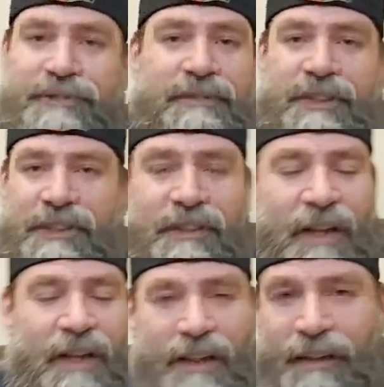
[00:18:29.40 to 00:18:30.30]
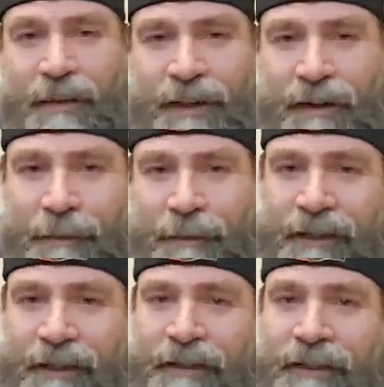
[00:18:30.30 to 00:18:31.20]
just unloaded on me.
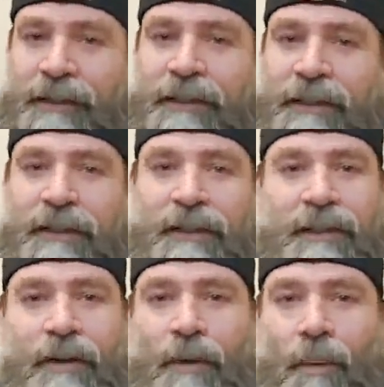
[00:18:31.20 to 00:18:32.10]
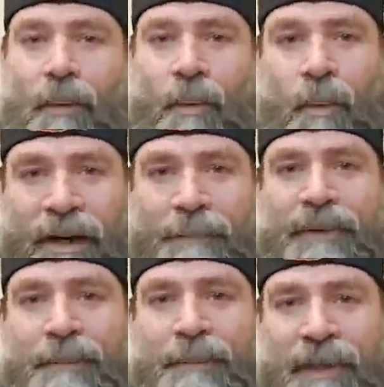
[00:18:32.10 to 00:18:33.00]
Ripped
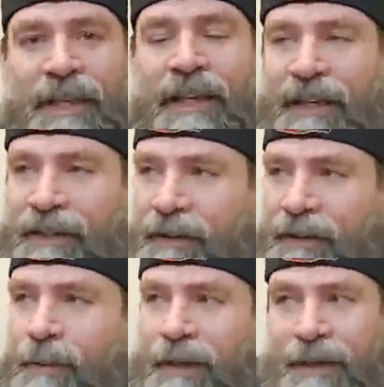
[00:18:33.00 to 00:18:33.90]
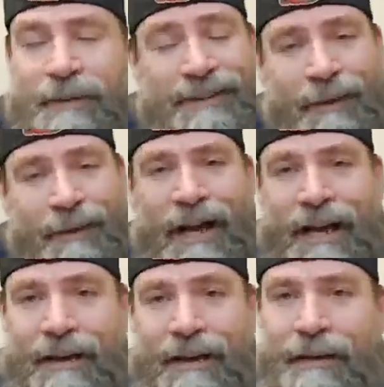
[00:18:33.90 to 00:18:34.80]
me a new one. It was so hot.
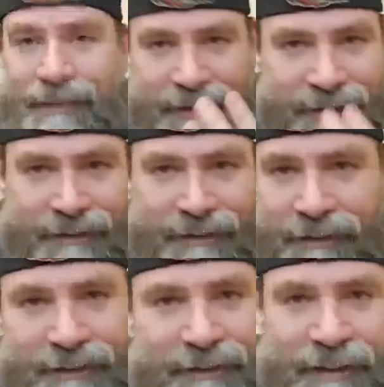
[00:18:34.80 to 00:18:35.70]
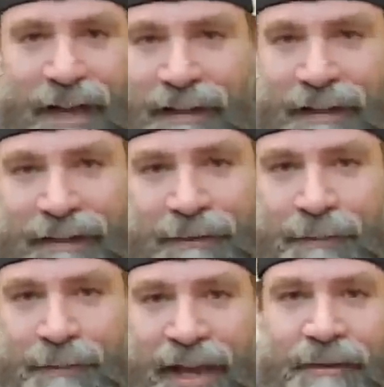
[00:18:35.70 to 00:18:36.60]
I was snotting. It was
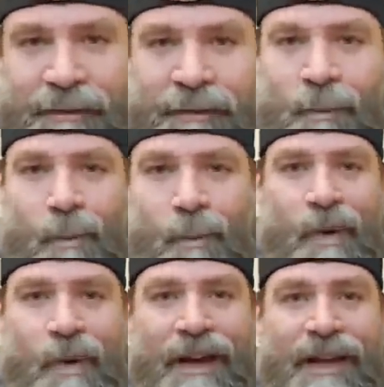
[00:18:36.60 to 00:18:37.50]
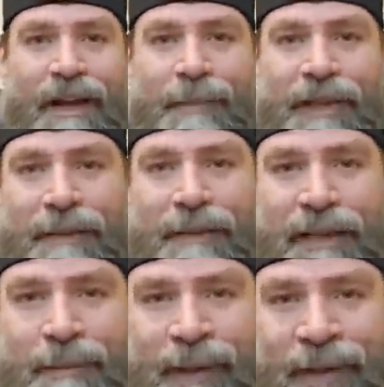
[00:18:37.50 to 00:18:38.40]
bad. What up,
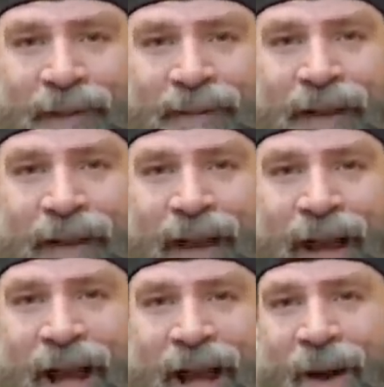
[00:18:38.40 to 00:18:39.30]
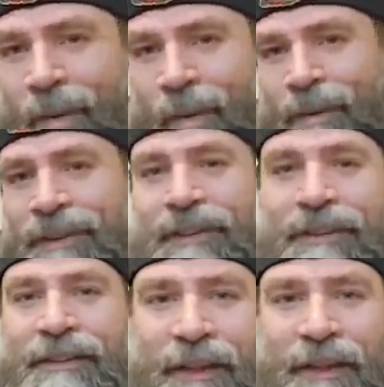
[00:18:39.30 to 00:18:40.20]
MEP in the house?
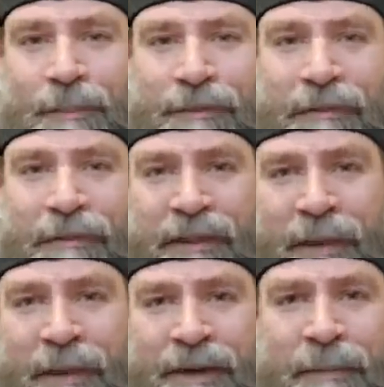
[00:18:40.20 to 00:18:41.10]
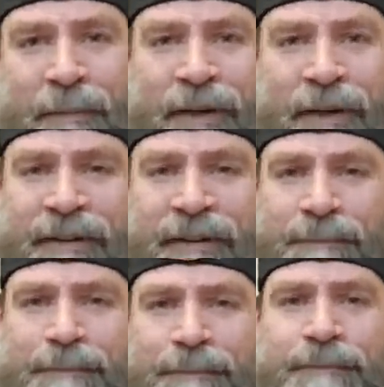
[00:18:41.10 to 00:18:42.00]
Hope you're feeling better, brother
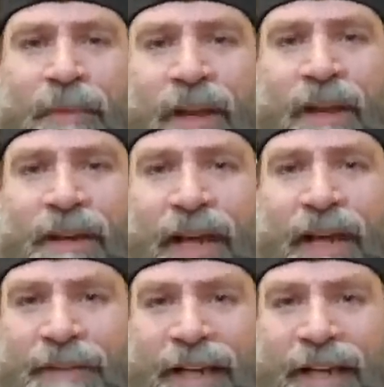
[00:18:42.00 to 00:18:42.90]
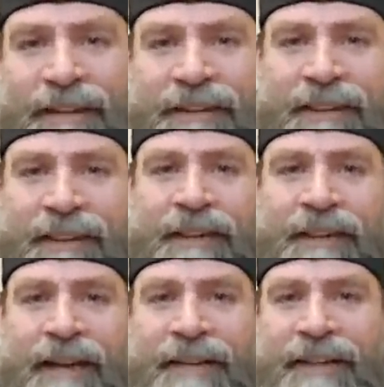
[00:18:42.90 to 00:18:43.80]
have not seen have
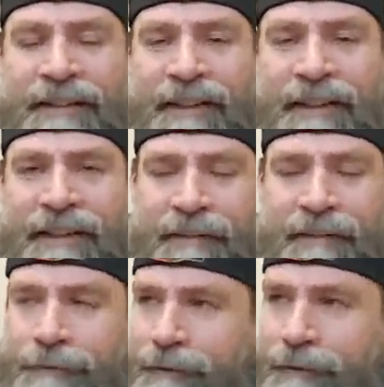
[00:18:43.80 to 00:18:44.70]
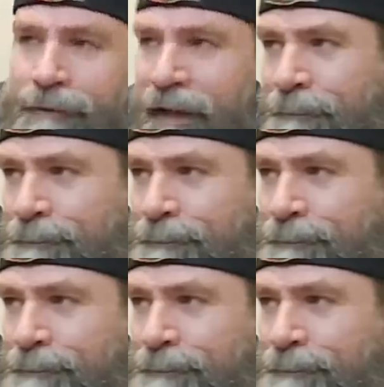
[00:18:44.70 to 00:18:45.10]
not seen enough um,